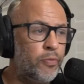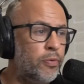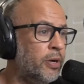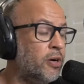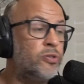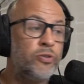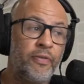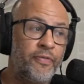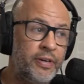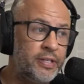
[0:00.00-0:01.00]
Romero is not
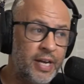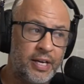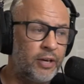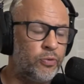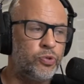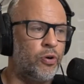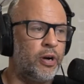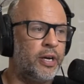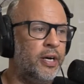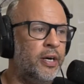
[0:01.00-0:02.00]
a very technical
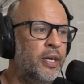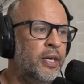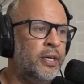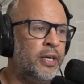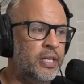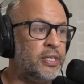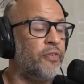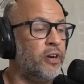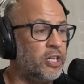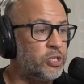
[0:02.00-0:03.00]
striker. He's a
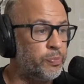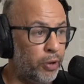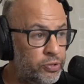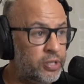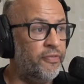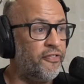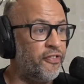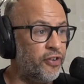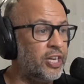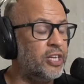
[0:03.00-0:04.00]
very explosive,
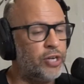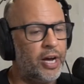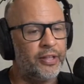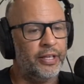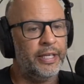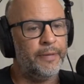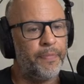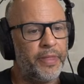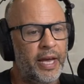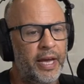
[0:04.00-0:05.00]
freakish athlete,
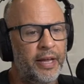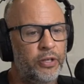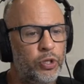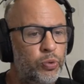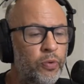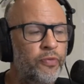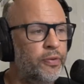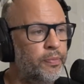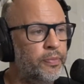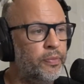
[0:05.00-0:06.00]
and the two of
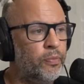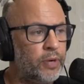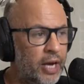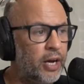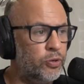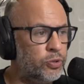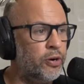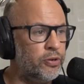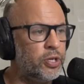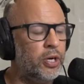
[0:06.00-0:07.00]
them can go
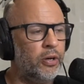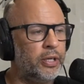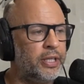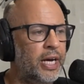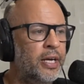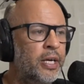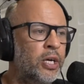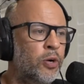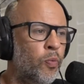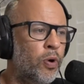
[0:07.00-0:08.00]
toe-to-toe like that.
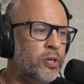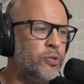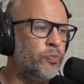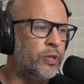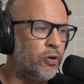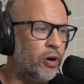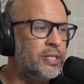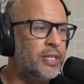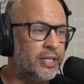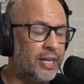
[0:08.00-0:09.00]
Whereas with
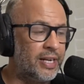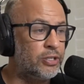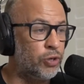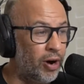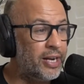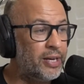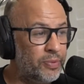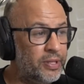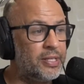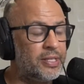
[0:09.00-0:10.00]
guys that are tidy
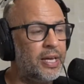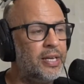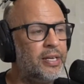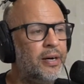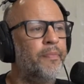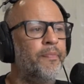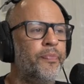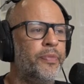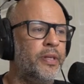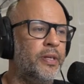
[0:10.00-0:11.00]
with their stand-up,
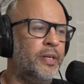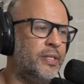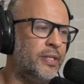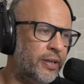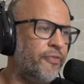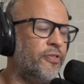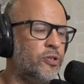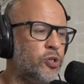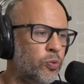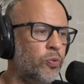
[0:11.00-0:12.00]
it's a
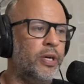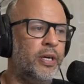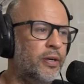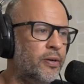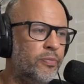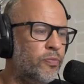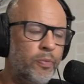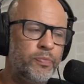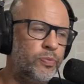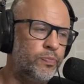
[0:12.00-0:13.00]
different story. And
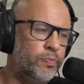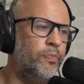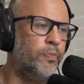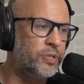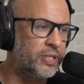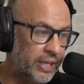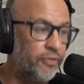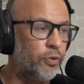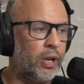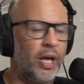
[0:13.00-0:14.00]
Rob's
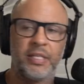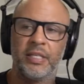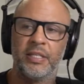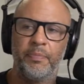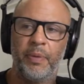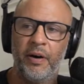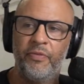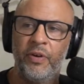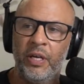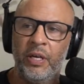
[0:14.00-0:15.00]
several classes
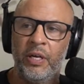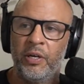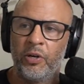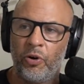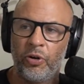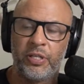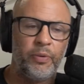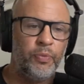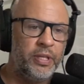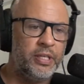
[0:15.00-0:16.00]
above Costa
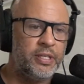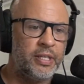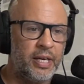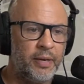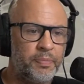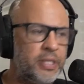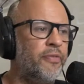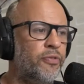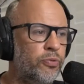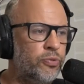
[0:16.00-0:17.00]
with his stand-up.
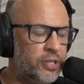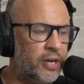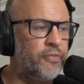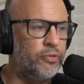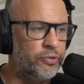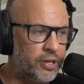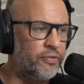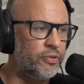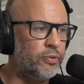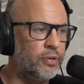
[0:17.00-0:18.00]
Several
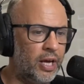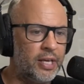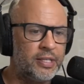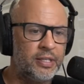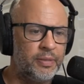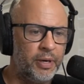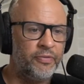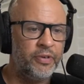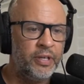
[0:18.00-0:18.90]
classes above.